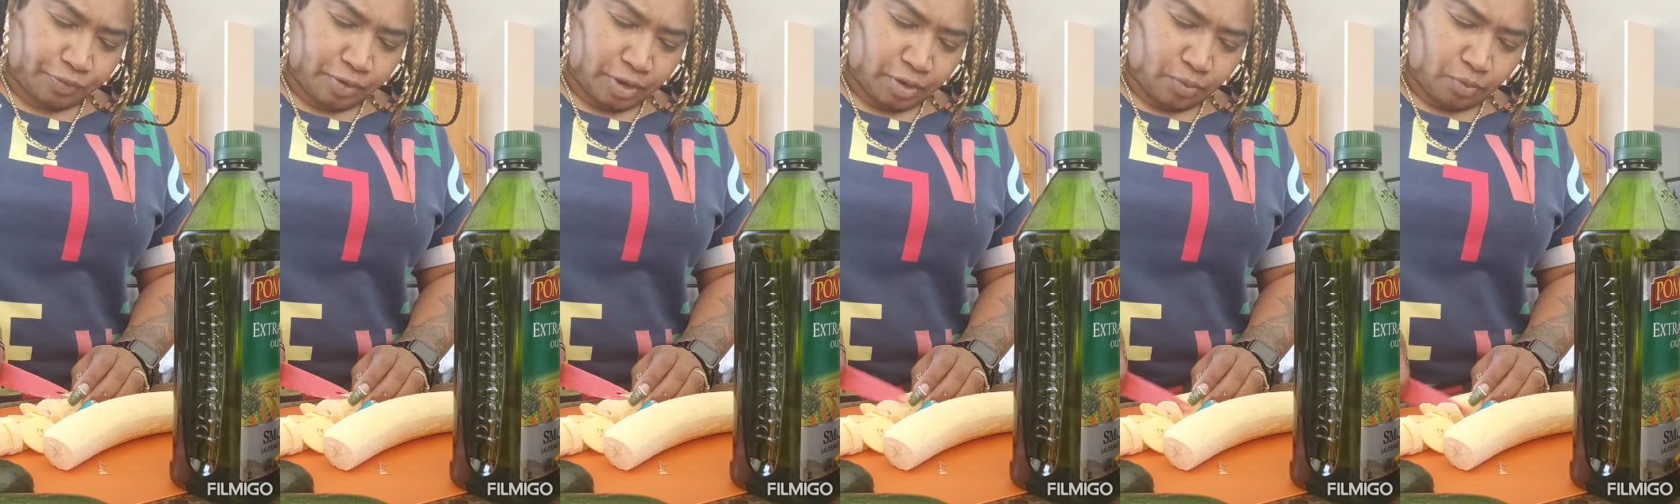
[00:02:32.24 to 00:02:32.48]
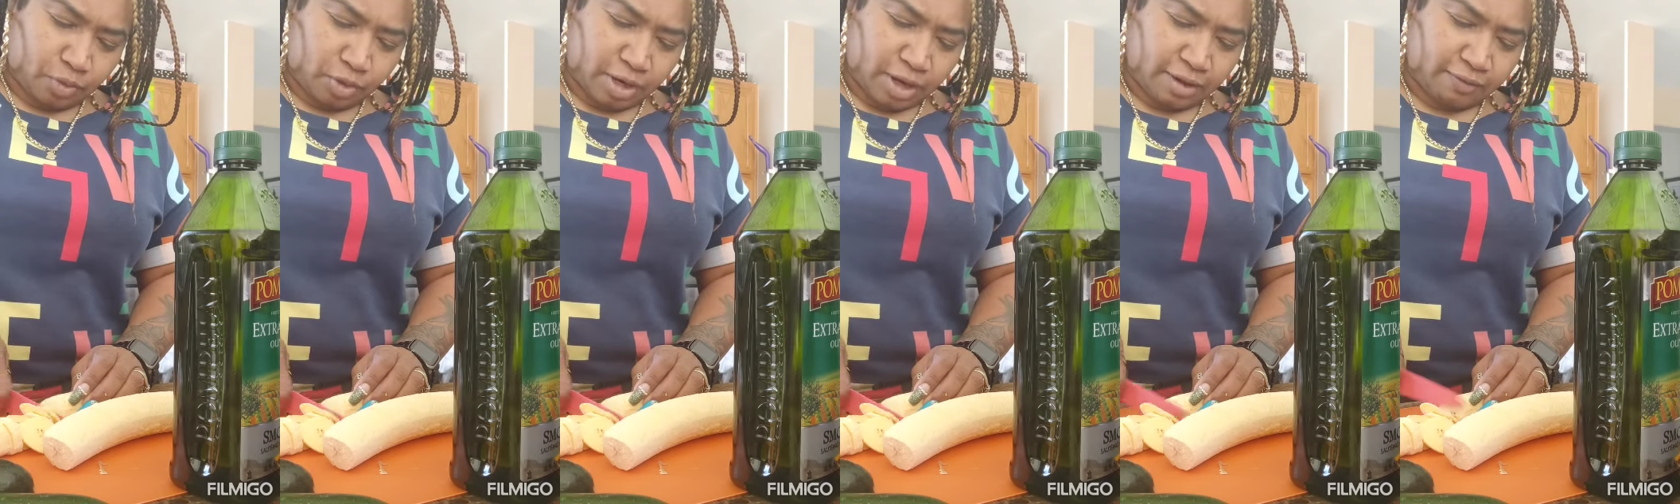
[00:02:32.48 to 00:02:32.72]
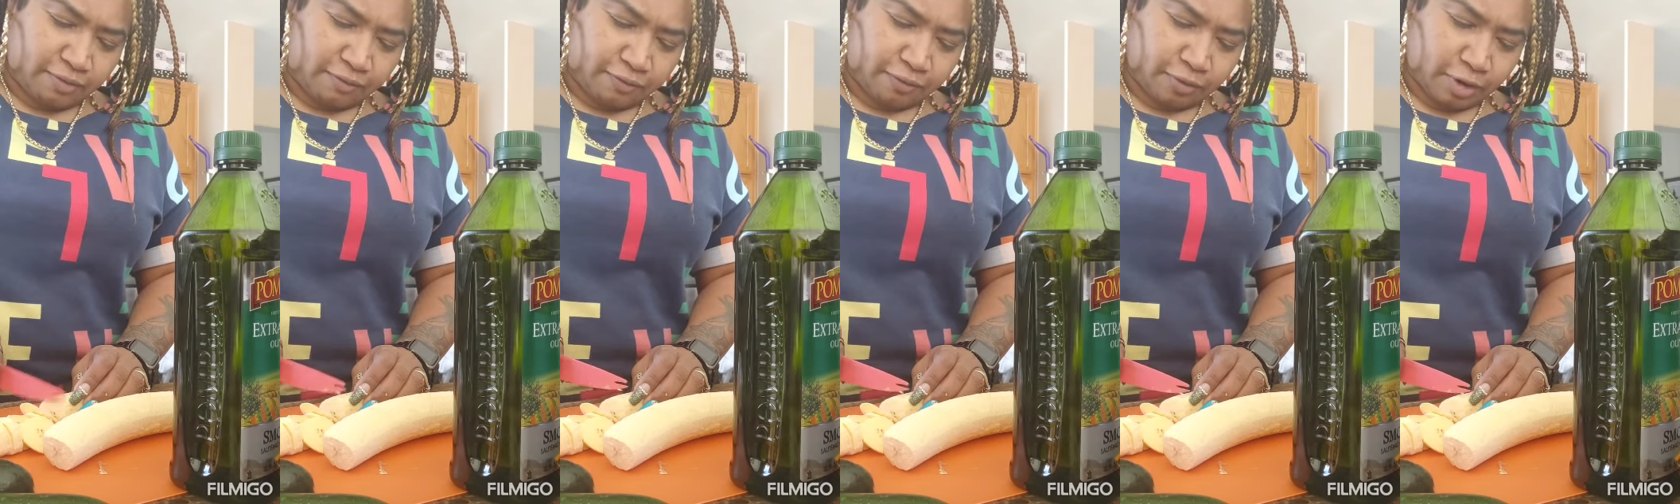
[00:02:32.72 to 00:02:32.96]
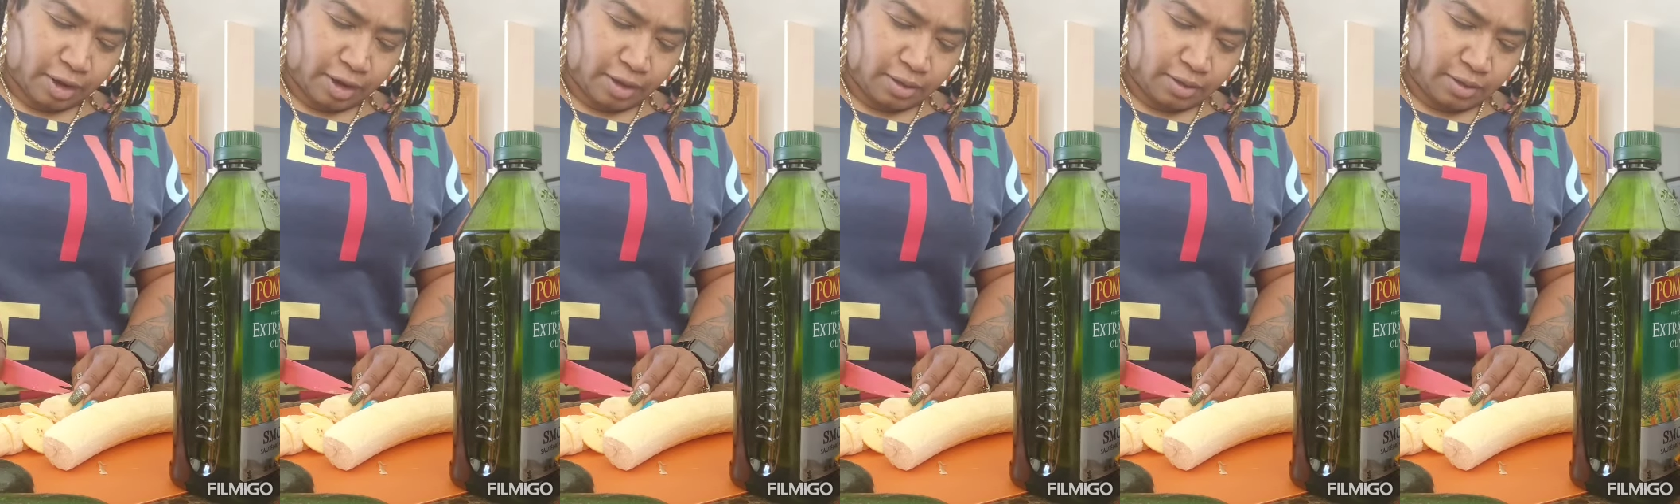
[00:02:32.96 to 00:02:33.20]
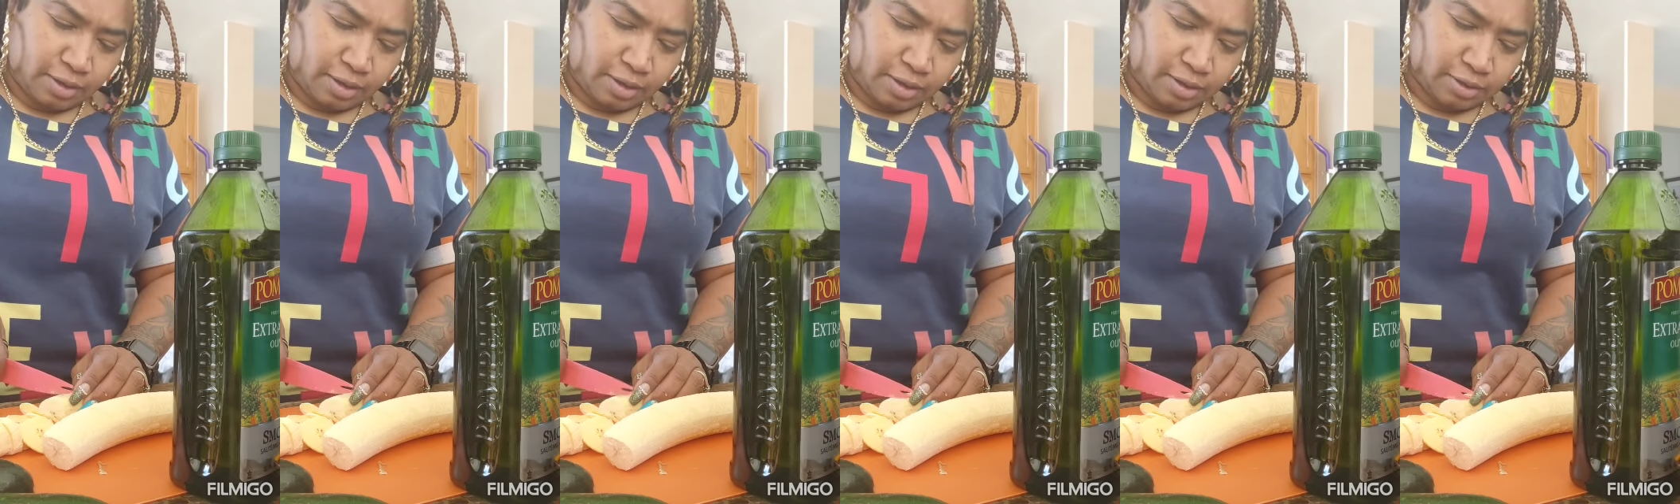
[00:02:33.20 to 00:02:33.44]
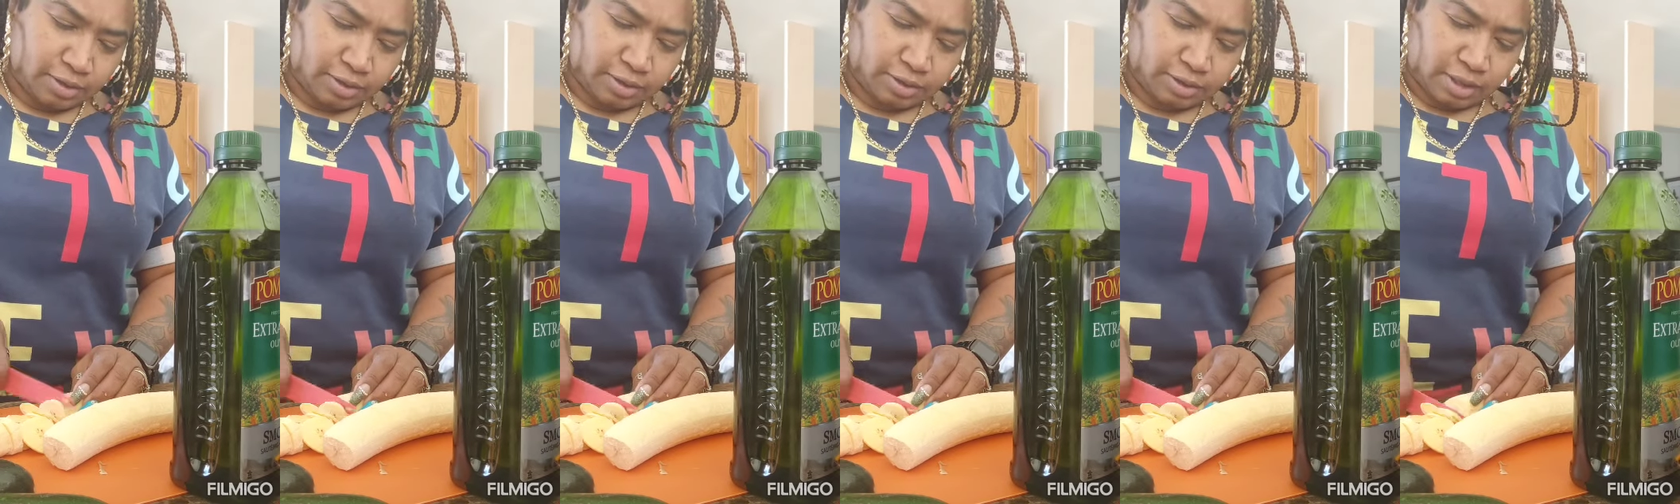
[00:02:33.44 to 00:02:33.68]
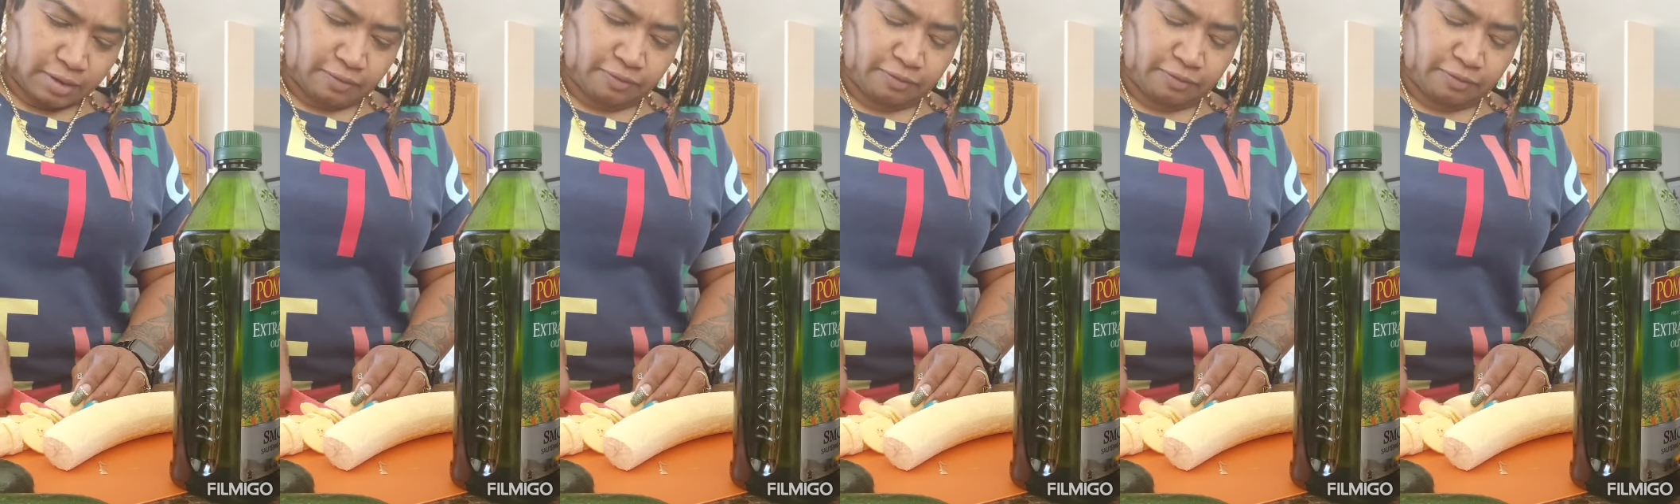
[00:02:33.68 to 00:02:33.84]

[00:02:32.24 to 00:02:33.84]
And when I fry these, because